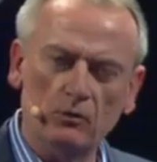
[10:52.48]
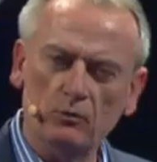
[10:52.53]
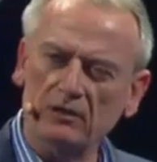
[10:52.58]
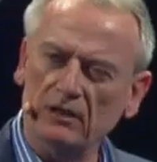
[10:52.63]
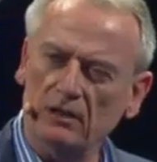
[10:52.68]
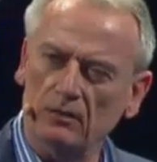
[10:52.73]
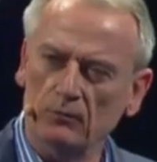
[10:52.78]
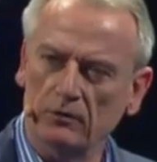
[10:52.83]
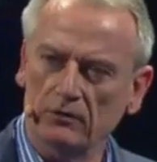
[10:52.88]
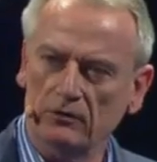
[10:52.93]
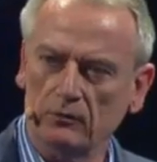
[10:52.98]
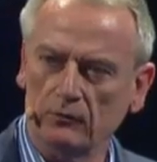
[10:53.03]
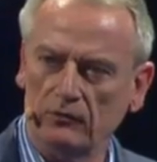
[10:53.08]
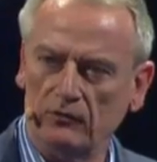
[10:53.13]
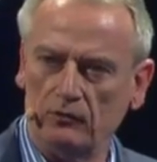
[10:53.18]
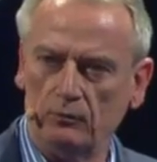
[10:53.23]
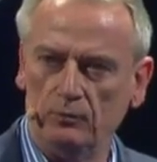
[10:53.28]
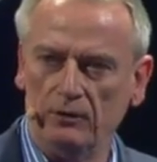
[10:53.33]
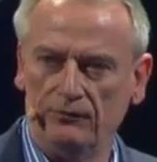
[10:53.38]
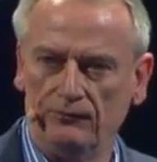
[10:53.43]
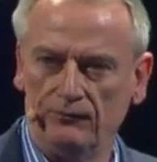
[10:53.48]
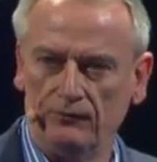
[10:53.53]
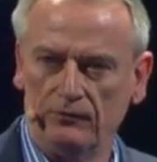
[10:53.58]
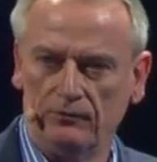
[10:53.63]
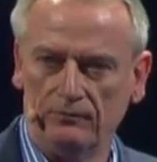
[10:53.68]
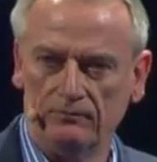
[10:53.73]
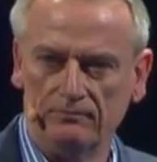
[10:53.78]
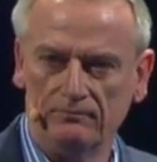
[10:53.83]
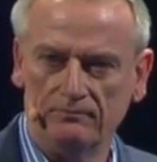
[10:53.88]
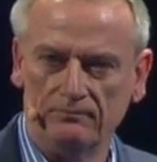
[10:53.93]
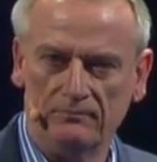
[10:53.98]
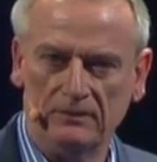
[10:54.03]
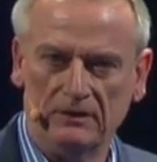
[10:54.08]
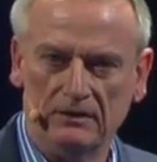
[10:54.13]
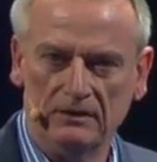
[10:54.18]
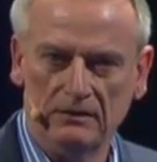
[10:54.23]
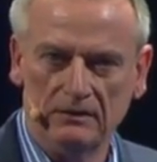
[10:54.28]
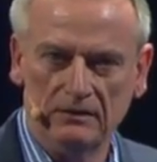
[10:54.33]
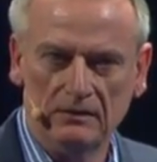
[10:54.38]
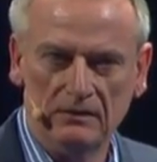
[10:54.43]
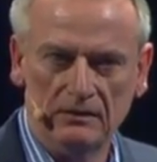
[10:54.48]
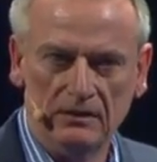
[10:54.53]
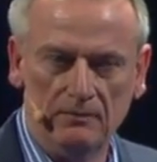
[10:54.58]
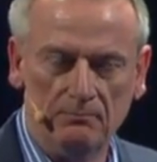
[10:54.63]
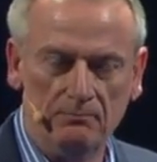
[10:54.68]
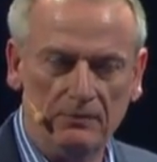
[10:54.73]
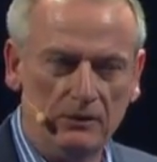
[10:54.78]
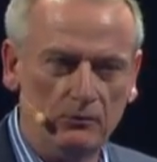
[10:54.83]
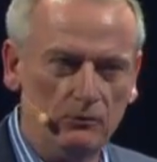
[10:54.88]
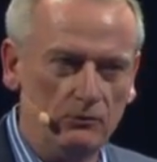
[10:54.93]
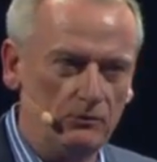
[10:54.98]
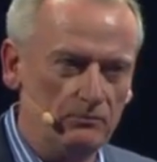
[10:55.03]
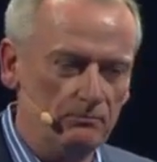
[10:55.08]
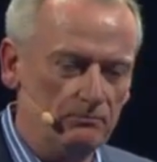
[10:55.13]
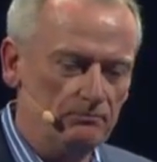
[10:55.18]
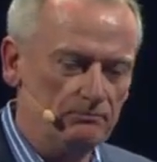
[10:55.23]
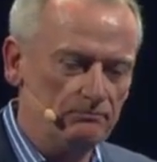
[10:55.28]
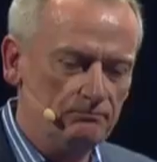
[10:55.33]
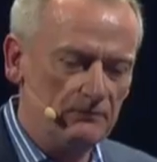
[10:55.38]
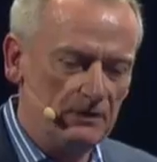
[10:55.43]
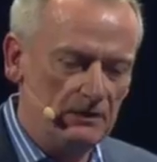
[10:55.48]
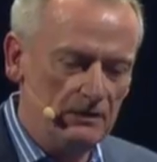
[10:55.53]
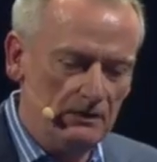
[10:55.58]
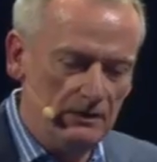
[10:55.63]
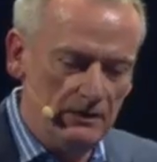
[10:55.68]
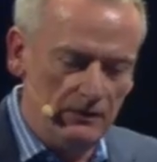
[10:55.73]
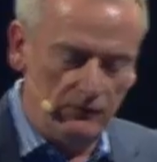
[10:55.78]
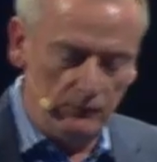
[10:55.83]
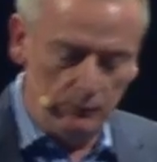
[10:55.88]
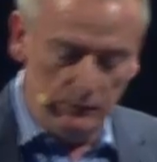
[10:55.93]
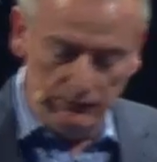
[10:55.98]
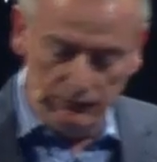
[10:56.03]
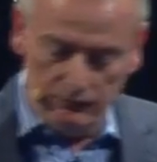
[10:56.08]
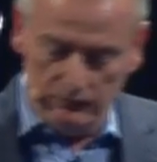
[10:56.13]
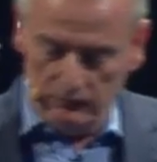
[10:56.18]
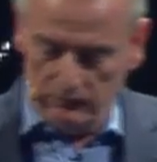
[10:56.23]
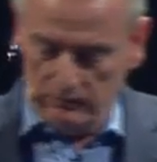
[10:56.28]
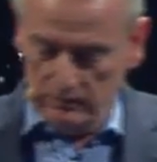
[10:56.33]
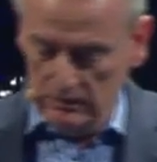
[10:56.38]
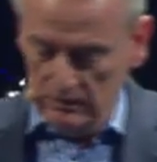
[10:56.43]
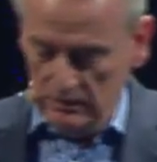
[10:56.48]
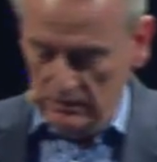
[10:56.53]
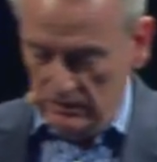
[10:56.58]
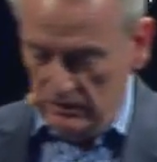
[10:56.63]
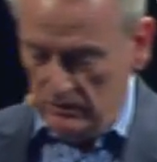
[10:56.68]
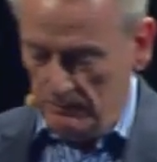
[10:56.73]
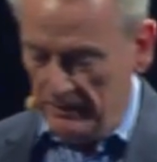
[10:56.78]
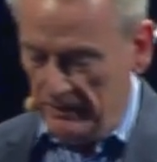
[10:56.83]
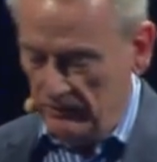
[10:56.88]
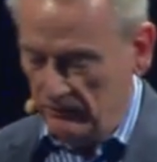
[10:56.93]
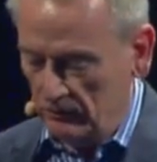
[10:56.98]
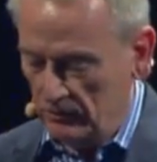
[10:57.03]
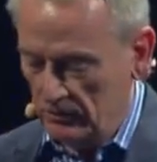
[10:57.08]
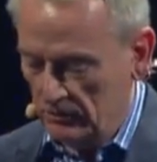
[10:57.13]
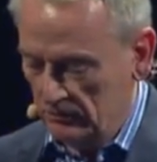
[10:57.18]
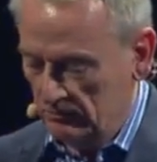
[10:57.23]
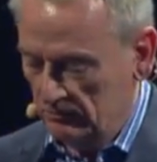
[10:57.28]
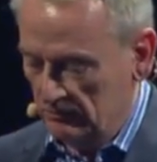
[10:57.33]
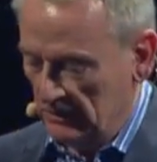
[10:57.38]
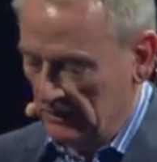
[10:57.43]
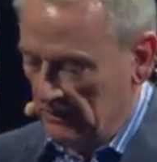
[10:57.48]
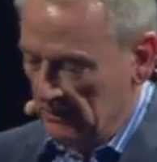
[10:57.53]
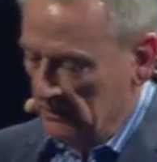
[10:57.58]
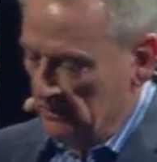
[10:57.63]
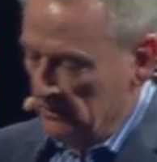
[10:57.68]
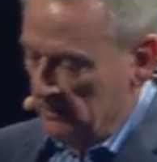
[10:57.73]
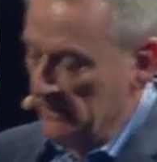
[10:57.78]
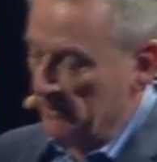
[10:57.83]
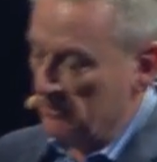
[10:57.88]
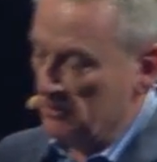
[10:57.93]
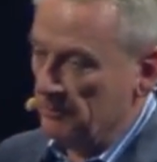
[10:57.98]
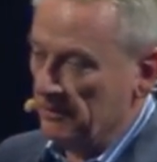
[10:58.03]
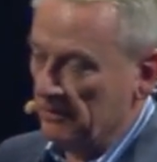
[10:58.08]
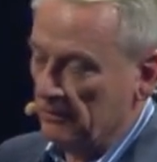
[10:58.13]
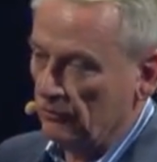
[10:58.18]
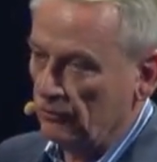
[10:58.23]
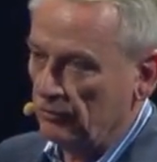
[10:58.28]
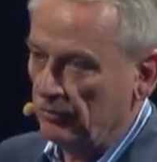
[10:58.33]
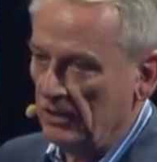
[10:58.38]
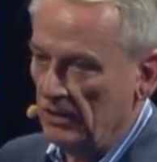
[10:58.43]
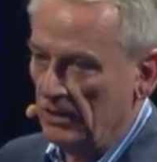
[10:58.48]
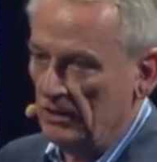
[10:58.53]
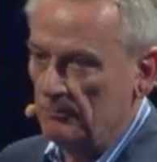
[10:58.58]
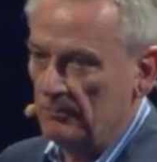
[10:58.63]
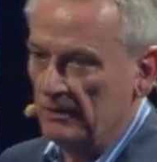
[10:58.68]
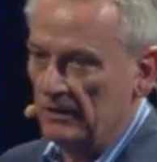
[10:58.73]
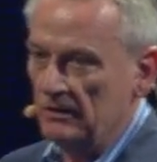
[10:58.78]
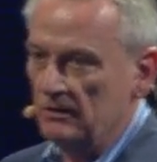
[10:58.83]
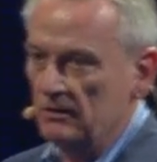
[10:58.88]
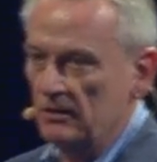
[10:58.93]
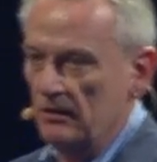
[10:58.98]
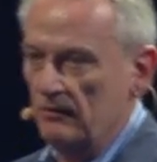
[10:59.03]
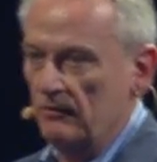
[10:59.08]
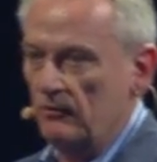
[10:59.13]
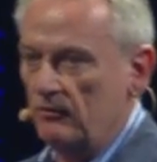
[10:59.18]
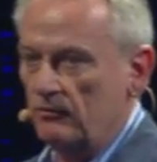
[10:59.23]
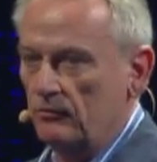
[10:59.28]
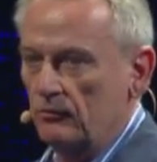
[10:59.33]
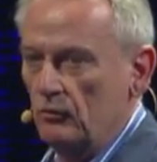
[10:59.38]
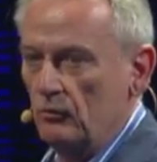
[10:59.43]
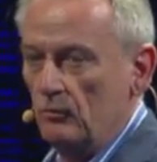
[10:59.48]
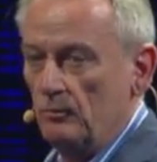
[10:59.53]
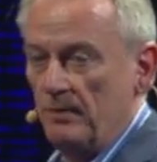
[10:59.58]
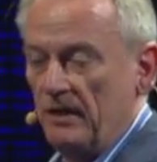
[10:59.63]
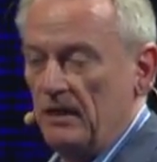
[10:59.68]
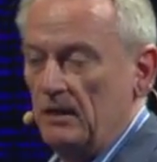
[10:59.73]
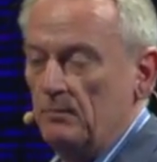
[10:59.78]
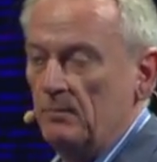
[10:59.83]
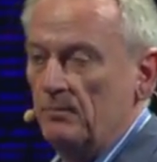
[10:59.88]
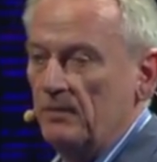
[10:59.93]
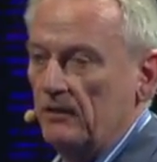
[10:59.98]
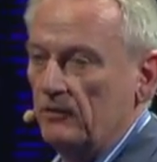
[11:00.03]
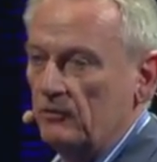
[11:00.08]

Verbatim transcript: an old network called SWIFT in Belgium. And SWIFT is based on counterparty trade being done through paper